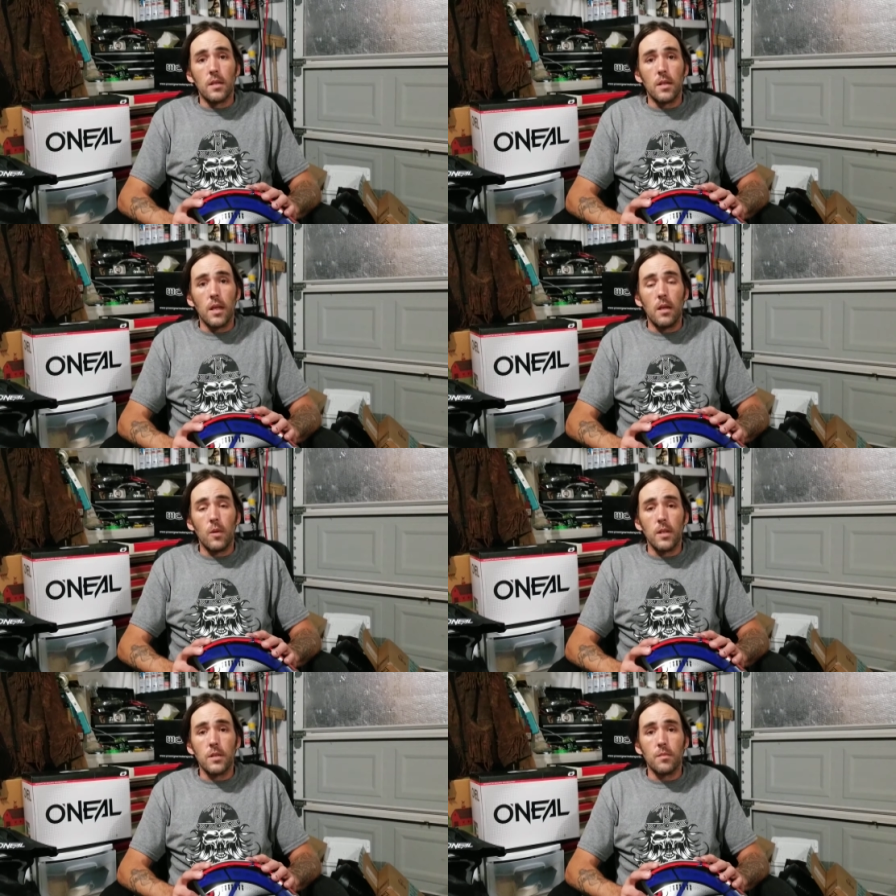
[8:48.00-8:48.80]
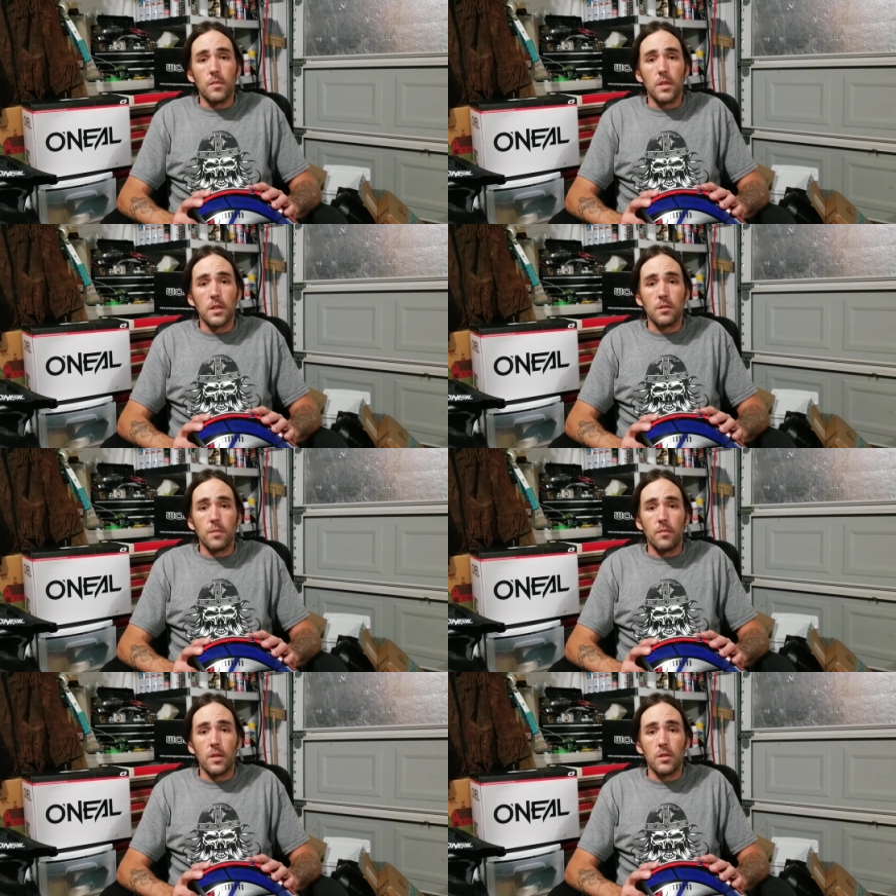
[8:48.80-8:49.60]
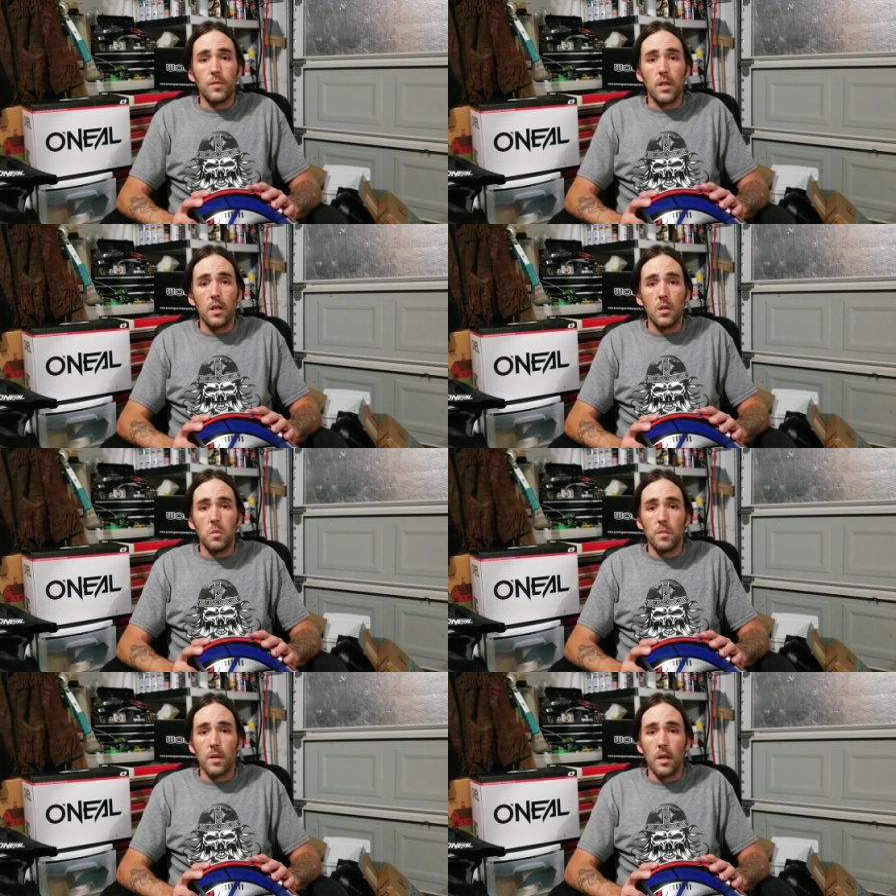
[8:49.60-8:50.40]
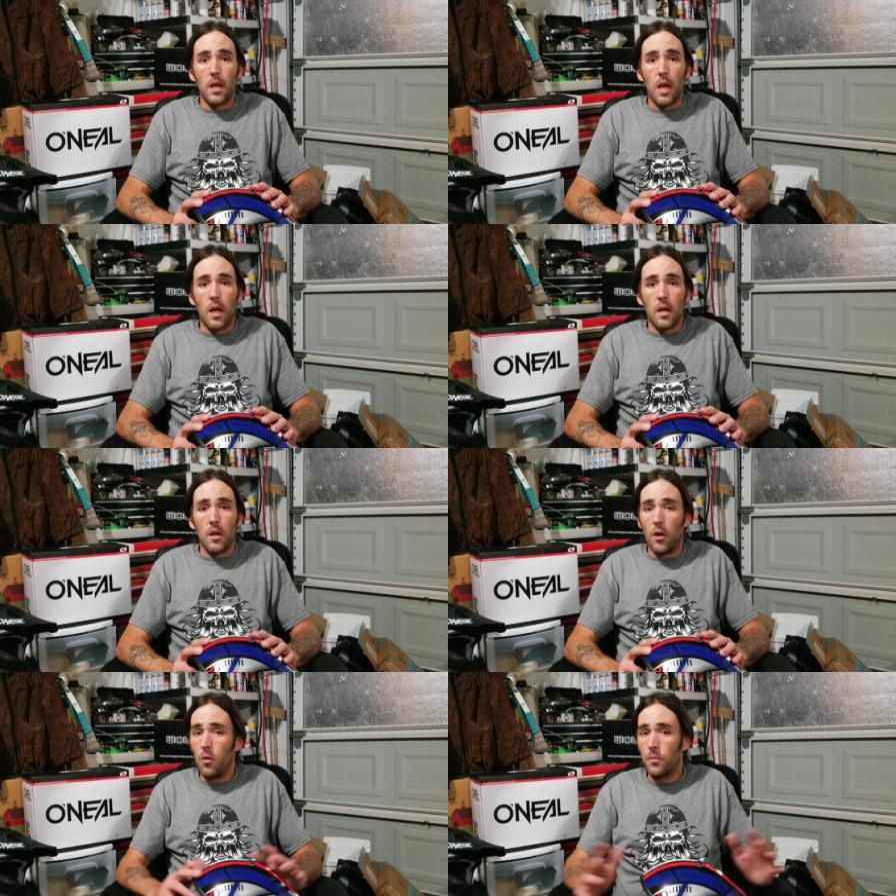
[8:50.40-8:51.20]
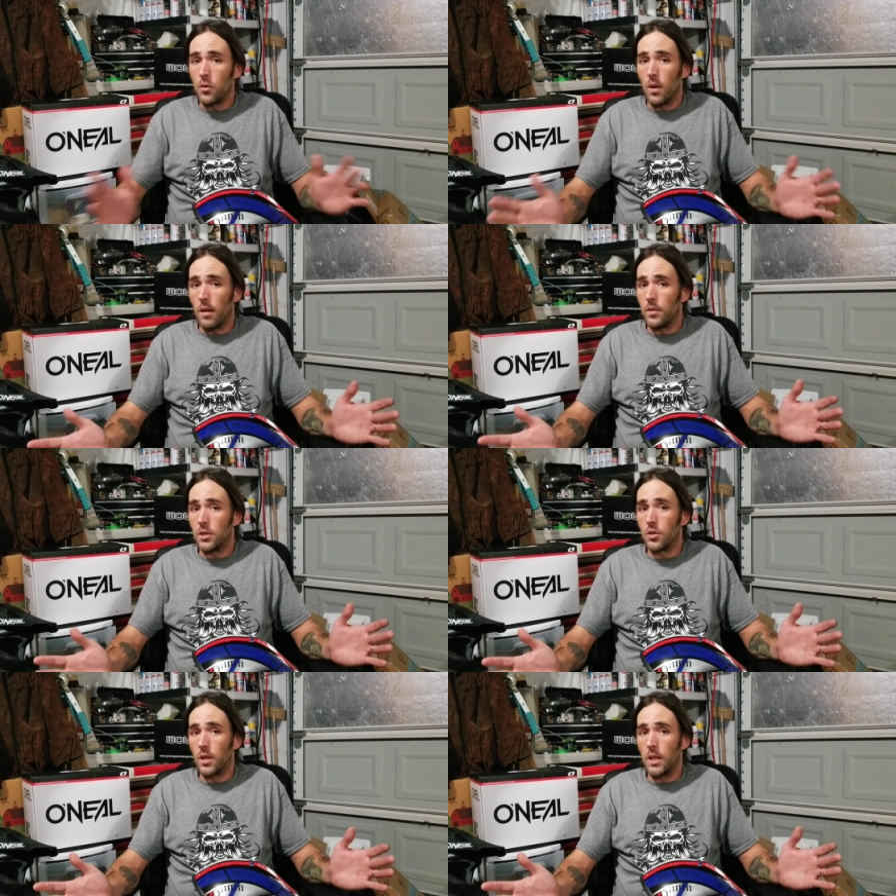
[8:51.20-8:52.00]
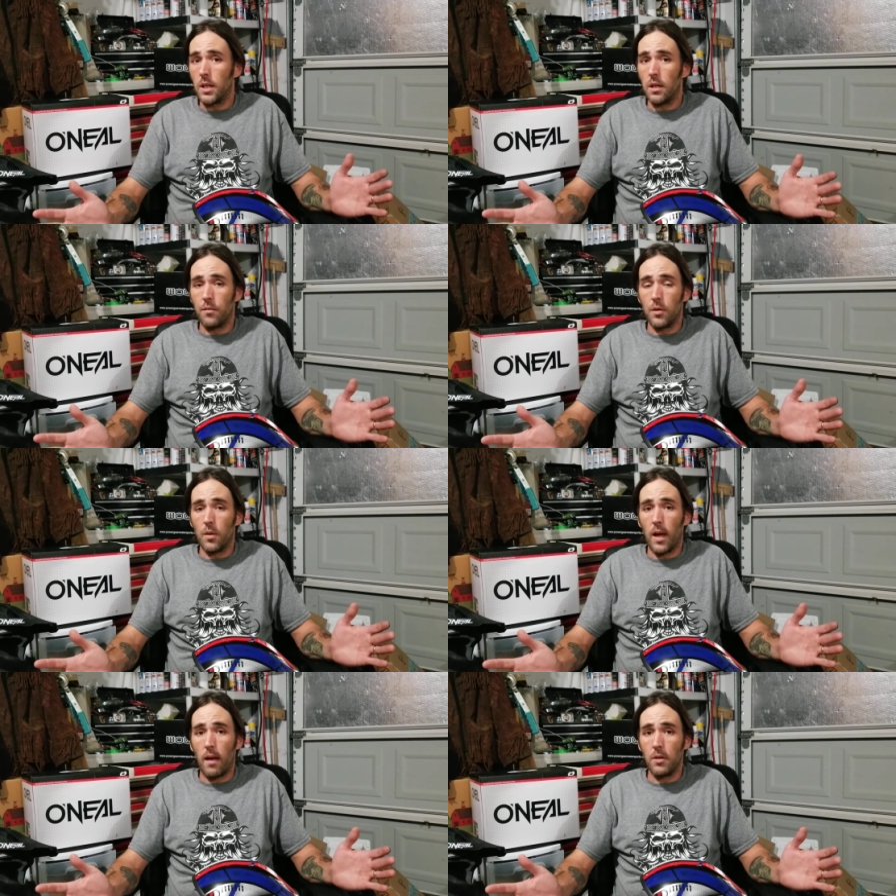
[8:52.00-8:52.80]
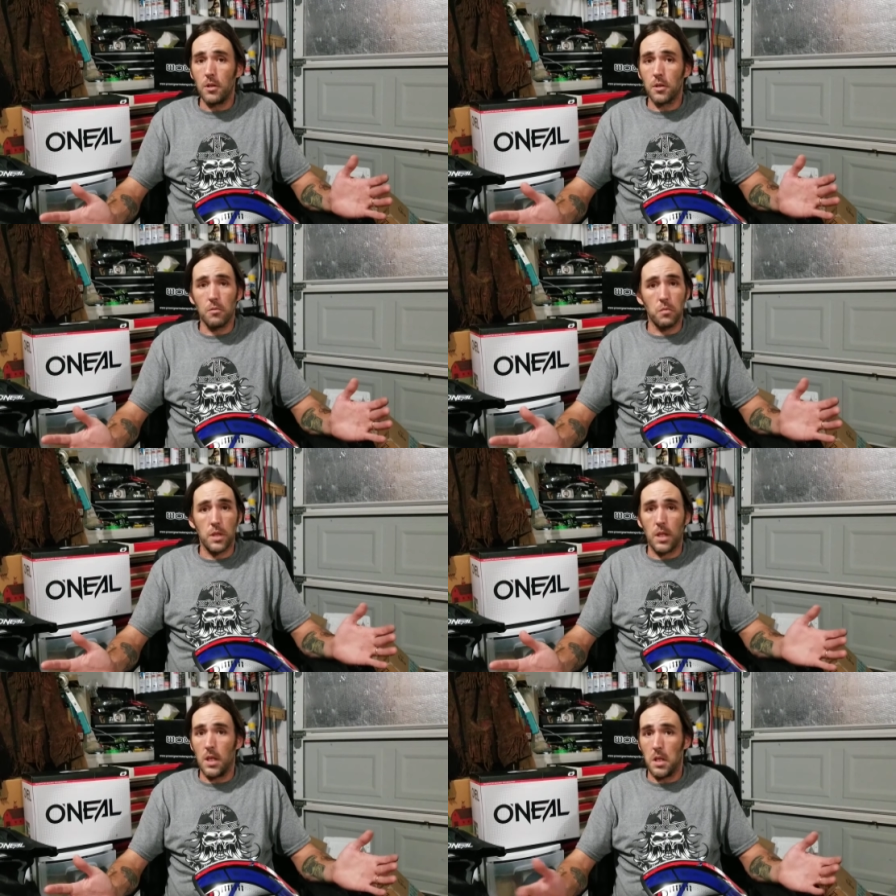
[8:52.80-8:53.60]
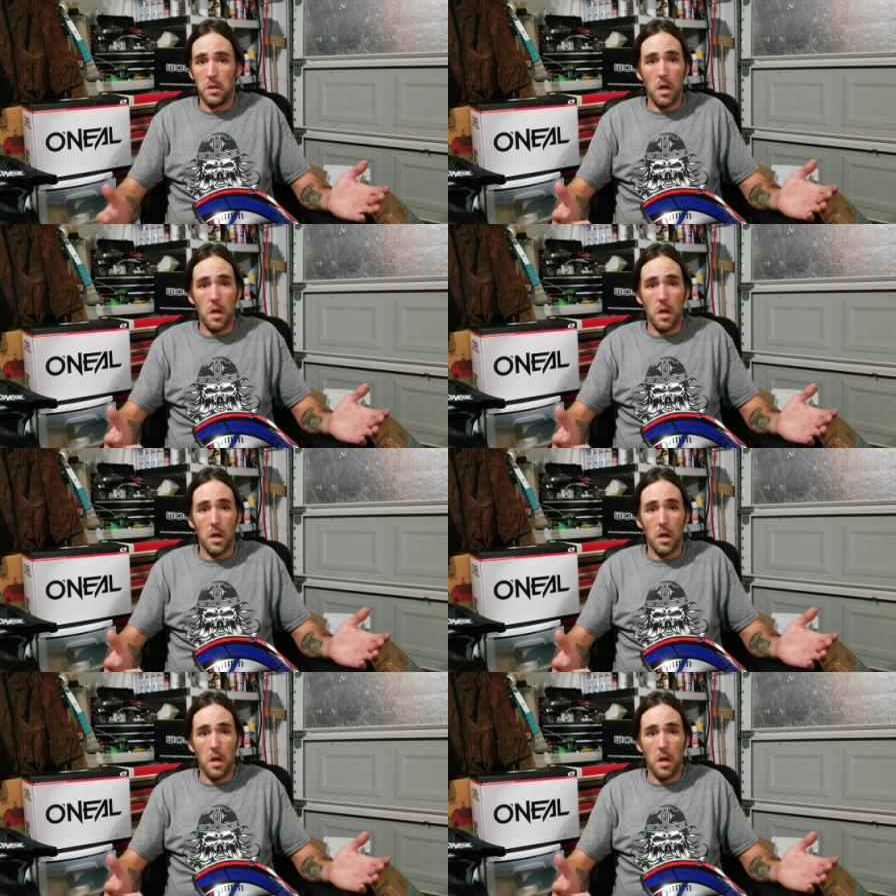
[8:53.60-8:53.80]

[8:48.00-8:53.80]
Anyways, this is my first video. I hope you have enjoyed it. If you haven't, then